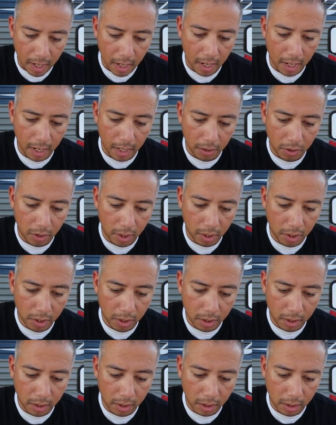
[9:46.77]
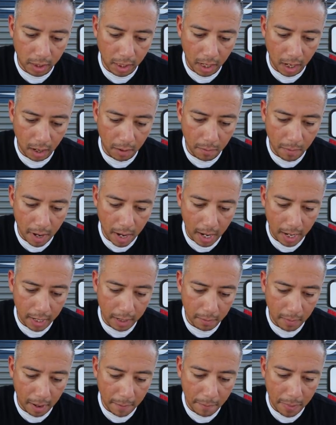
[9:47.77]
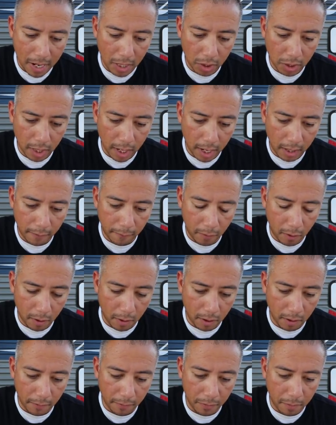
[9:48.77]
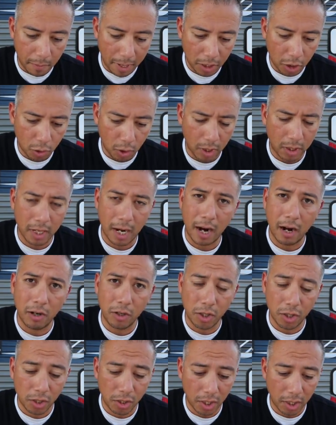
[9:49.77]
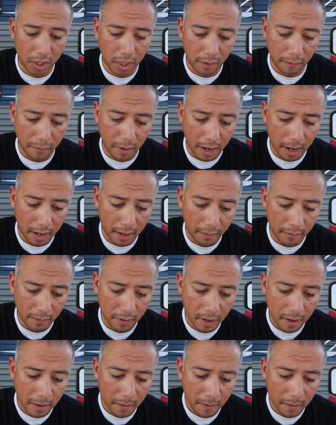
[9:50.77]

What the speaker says: As you can see on mine, my baseline for my truck tires is 65,